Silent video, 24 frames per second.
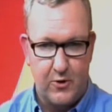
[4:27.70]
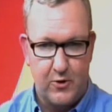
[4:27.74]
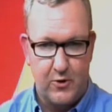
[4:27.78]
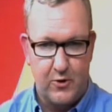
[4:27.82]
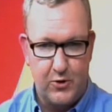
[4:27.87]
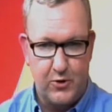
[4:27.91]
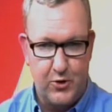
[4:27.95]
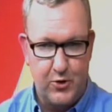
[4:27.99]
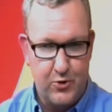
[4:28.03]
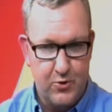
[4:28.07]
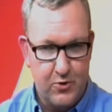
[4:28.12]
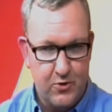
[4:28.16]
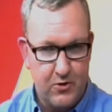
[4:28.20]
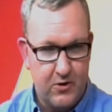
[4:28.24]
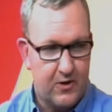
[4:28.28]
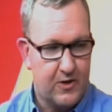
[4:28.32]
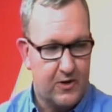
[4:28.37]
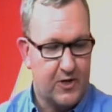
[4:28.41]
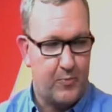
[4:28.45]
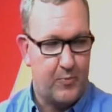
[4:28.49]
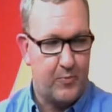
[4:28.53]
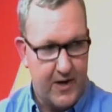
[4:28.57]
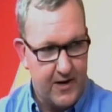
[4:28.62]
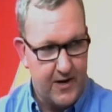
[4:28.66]
you are
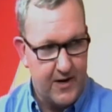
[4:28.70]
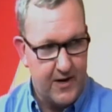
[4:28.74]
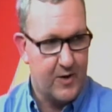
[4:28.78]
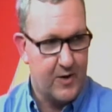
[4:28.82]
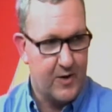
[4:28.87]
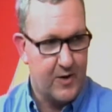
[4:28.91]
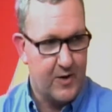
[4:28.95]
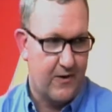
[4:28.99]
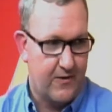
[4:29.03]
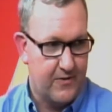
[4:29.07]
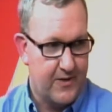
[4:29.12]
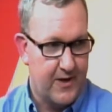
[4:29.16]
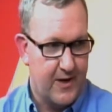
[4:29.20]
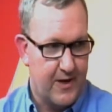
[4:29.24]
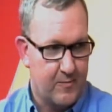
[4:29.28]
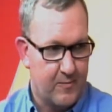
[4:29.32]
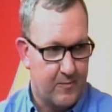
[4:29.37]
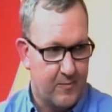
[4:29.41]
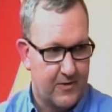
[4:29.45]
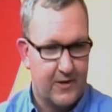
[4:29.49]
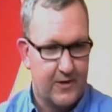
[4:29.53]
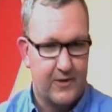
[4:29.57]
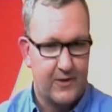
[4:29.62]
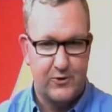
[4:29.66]
depending upon them
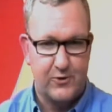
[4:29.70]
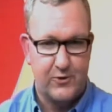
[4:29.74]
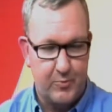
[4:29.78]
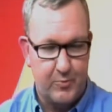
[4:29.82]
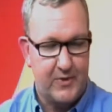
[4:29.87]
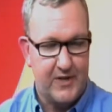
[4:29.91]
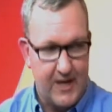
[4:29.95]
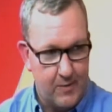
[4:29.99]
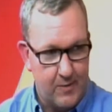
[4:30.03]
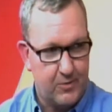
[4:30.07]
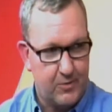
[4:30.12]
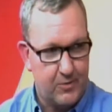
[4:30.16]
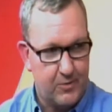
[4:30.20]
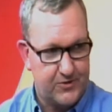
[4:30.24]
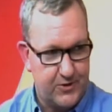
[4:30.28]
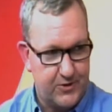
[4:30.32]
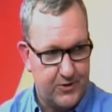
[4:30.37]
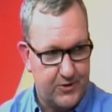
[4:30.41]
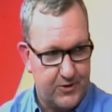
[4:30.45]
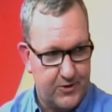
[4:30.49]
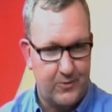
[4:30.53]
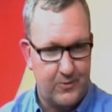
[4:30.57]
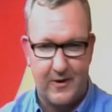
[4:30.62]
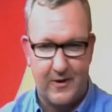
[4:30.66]
to be able
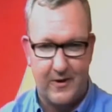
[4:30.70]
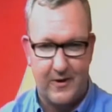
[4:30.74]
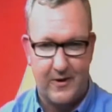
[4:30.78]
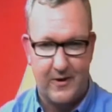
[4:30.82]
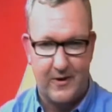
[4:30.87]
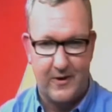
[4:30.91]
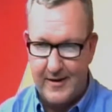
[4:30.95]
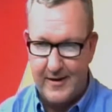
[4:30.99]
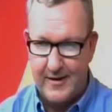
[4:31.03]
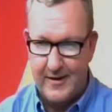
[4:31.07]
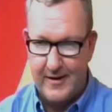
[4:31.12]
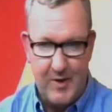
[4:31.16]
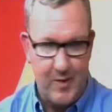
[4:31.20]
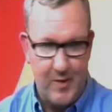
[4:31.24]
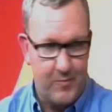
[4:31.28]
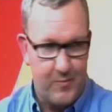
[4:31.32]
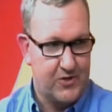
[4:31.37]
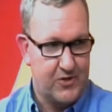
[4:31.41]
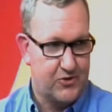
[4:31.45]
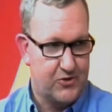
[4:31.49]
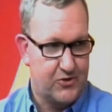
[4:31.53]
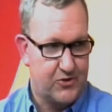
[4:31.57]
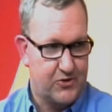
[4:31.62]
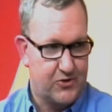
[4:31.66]
to keep that
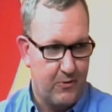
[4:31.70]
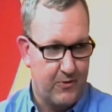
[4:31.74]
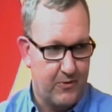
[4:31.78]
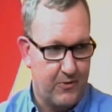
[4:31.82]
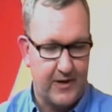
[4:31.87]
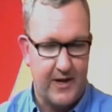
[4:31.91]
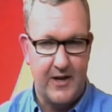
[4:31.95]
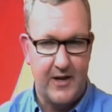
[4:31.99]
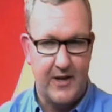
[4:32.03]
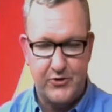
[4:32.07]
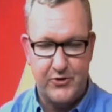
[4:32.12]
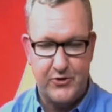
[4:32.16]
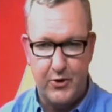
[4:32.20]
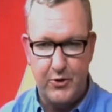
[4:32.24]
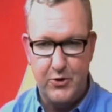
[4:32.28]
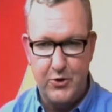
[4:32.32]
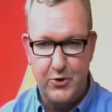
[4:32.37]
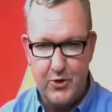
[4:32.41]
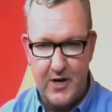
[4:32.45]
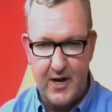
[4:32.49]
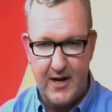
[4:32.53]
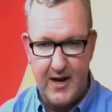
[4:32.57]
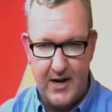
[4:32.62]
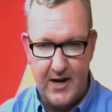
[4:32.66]
business going. And so
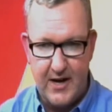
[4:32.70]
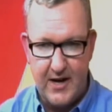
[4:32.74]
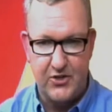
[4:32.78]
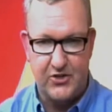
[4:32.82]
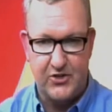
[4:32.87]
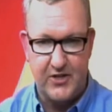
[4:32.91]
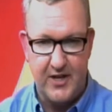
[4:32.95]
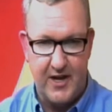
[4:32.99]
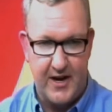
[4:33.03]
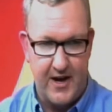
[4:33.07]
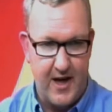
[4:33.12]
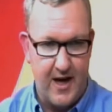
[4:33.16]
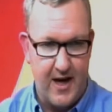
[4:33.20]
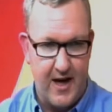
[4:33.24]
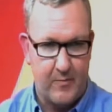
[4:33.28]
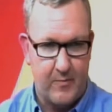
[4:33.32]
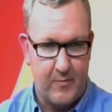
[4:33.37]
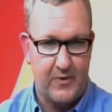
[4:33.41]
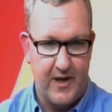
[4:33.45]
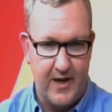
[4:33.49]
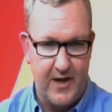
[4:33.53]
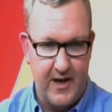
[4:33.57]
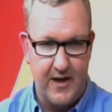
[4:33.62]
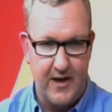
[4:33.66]
you can actually set up
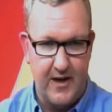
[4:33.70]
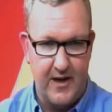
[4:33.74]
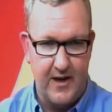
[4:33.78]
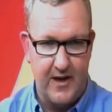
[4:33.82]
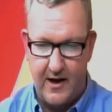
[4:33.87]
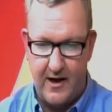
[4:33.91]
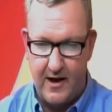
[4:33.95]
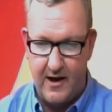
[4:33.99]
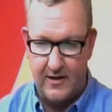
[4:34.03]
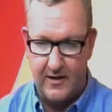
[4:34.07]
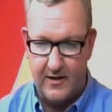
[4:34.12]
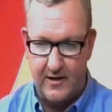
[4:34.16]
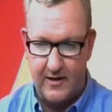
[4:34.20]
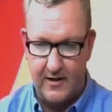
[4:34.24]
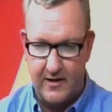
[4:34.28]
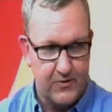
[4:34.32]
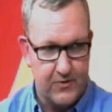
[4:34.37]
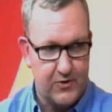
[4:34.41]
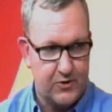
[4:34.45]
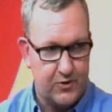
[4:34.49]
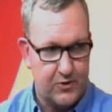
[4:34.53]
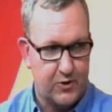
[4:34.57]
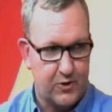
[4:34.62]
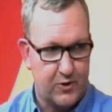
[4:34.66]
a life
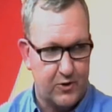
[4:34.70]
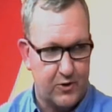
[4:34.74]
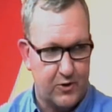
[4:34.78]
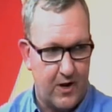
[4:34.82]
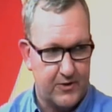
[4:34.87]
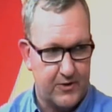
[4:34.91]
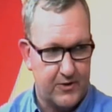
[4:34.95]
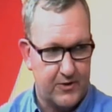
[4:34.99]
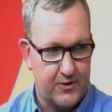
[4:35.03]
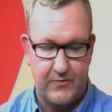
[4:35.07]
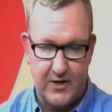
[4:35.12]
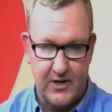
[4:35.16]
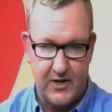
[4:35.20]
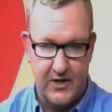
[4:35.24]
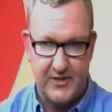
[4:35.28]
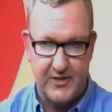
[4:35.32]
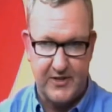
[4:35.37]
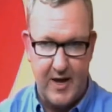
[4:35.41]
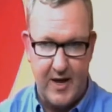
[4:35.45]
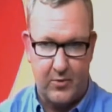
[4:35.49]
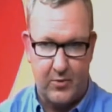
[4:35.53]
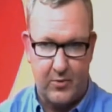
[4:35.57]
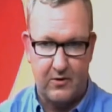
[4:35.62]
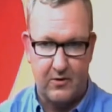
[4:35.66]
insurance policy, for
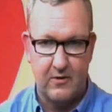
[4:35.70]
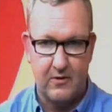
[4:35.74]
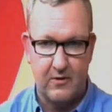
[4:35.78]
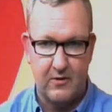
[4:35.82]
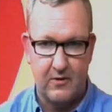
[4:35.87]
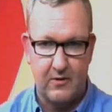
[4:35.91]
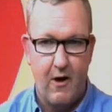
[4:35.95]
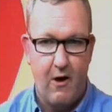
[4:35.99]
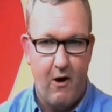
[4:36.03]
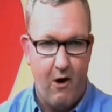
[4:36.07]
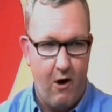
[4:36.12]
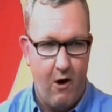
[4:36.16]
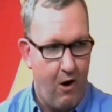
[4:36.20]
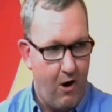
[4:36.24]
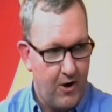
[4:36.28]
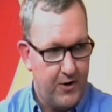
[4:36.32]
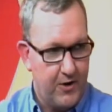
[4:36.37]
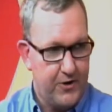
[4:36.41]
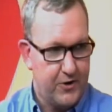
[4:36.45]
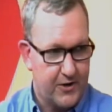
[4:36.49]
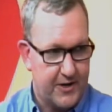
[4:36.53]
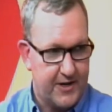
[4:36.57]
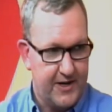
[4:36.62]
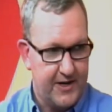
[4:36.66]
example, on
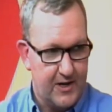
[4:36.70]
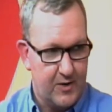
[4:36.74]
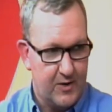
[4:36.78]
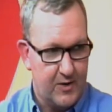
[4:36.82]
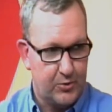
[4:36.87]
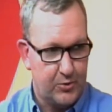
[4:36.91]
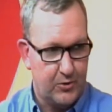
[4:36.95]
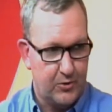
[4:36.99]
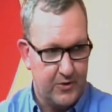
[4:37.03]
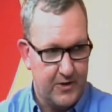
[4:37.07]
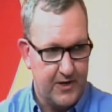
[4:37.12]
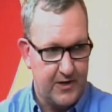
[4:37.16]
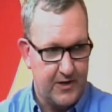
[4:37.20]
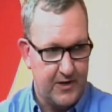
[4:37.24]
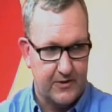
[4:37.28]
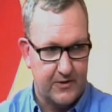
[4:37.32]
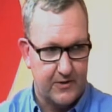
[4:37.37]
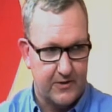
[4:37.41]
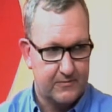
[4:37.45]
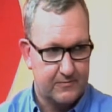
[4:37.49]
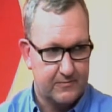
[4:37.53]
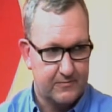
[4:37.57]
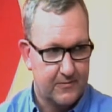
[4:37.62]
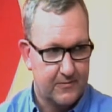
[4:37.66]
your key employees.